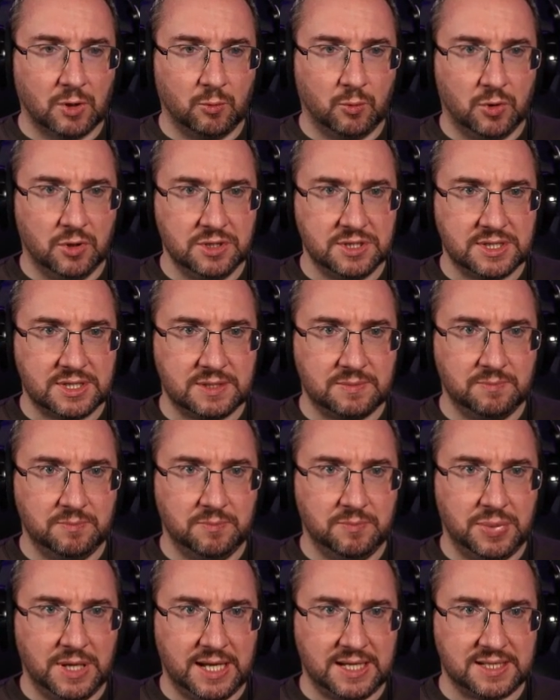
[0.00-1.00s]
What's
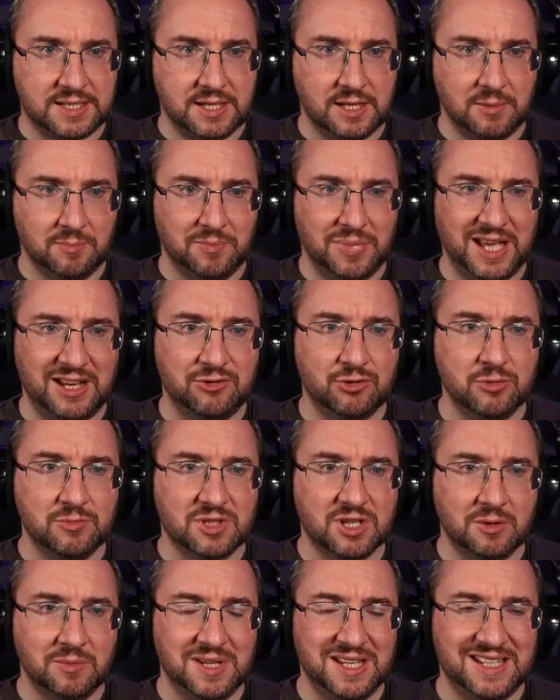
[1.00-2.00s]
best here? Bedroom's
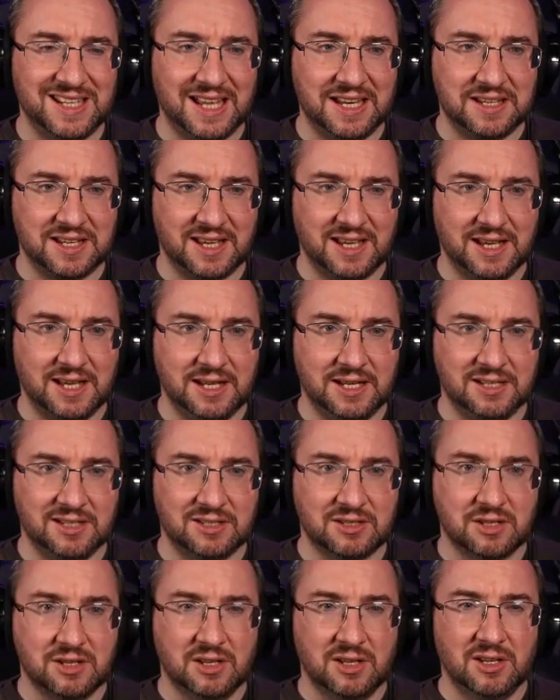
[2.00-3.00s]
going to be dead
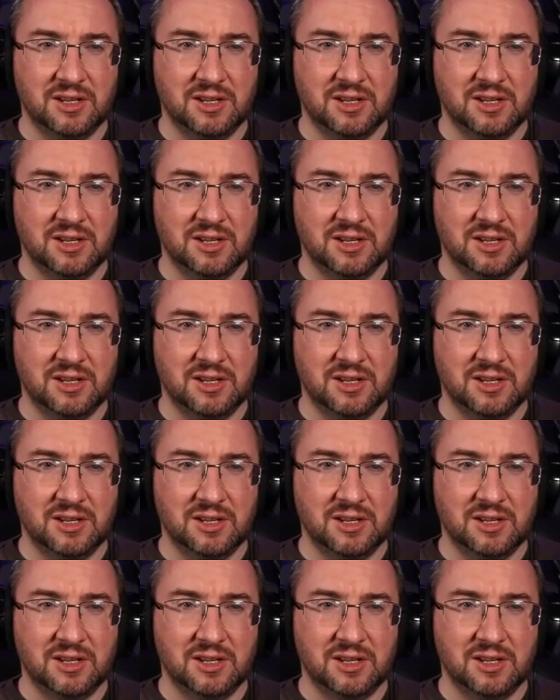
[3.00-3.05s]
end.